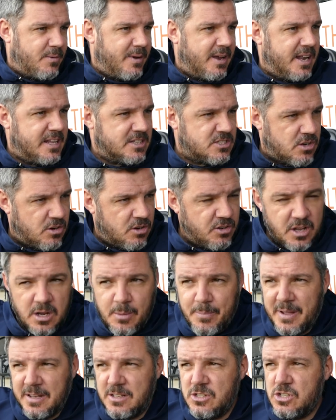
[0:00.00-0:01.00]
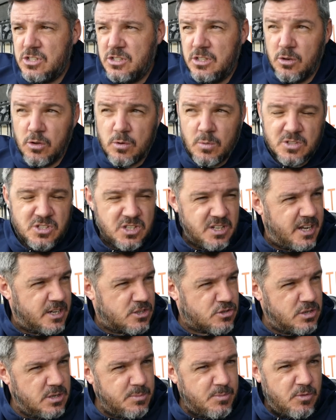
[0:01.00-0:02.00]
to our lads that are on our bench, and you look what's in our
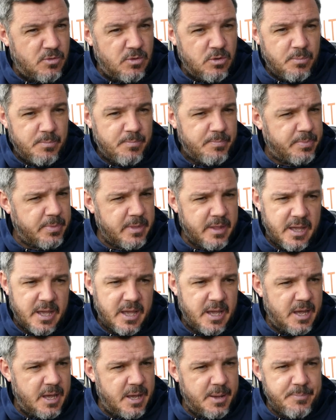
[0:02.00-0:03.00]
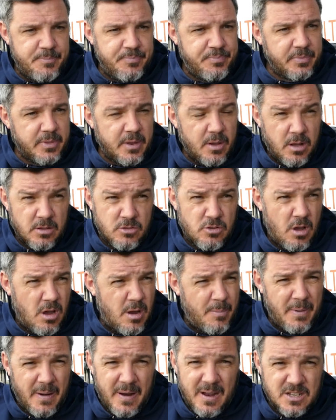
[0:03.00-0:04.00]
treatment room. I thought
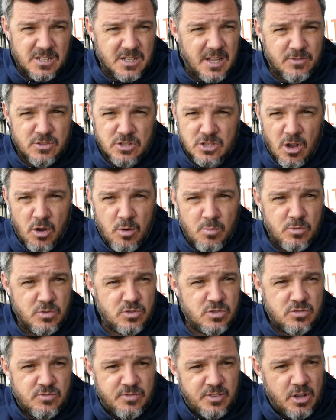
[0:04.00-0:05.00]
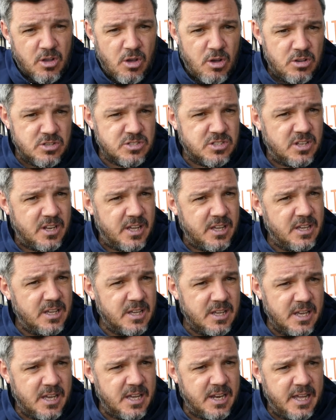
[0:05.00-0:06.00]
our players give so much for the cause today,
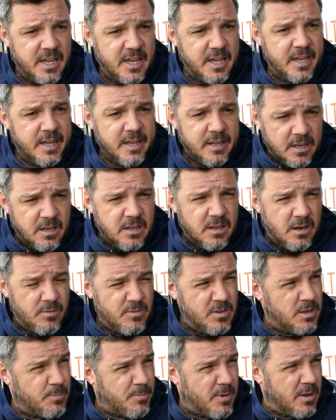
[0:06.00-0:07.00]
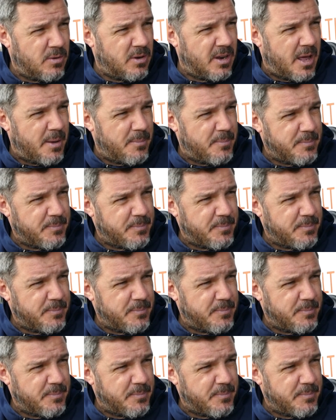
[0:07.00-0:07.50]
and I'm really proud of that.